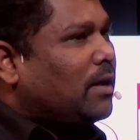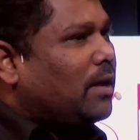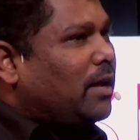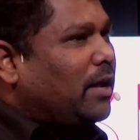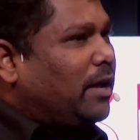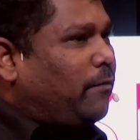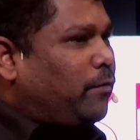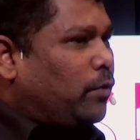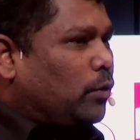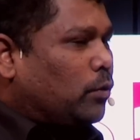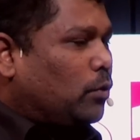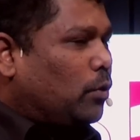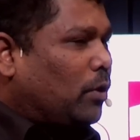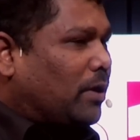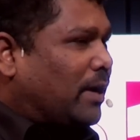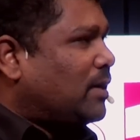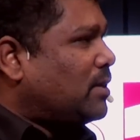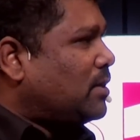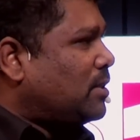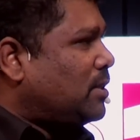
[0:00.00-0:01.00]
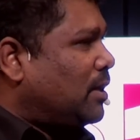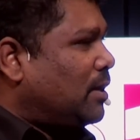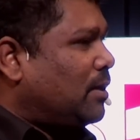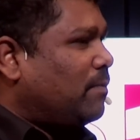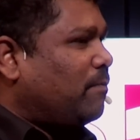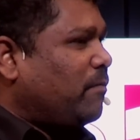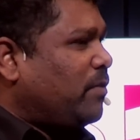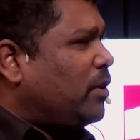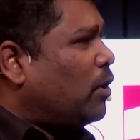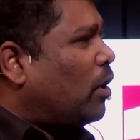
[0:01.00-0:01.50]
if you look at,
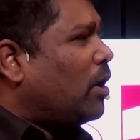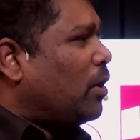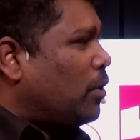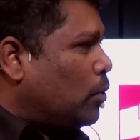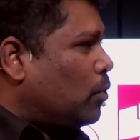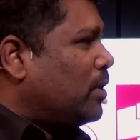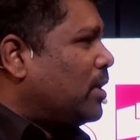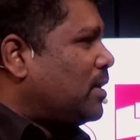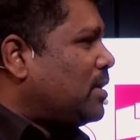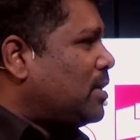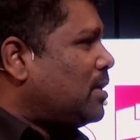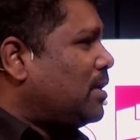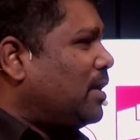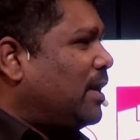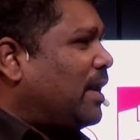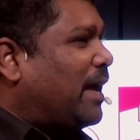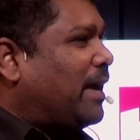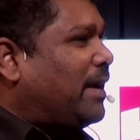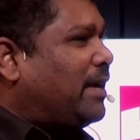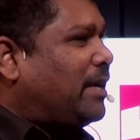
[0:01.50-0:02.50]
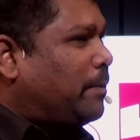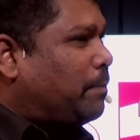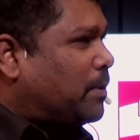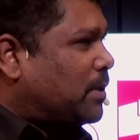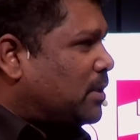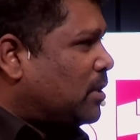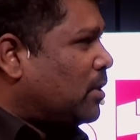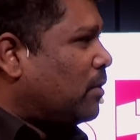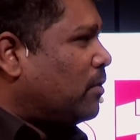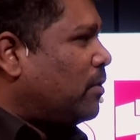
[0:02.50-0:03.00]
we all know that
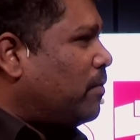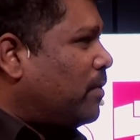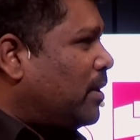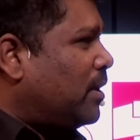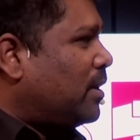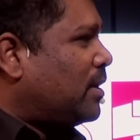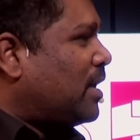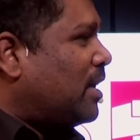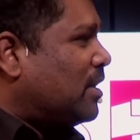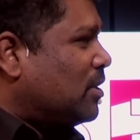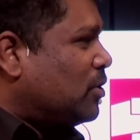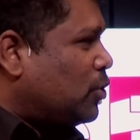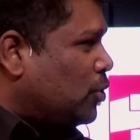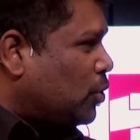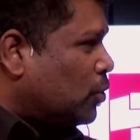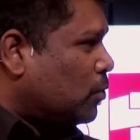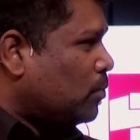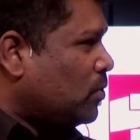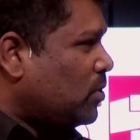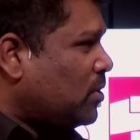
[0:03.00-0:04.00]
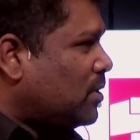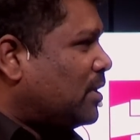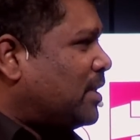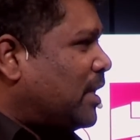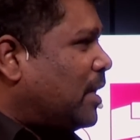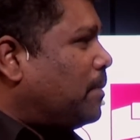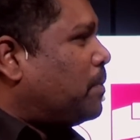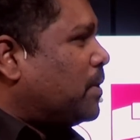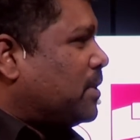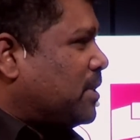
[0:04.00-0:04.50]
90% of the world consumes,
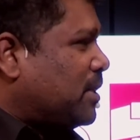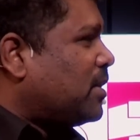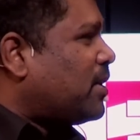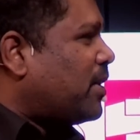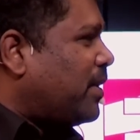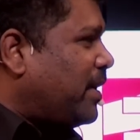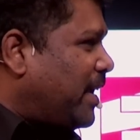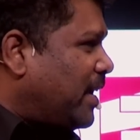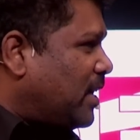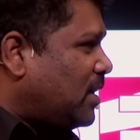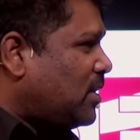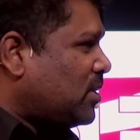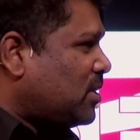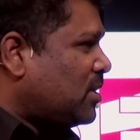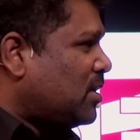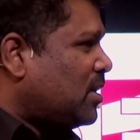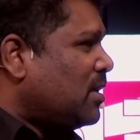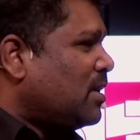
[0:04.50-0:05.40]
10% creates.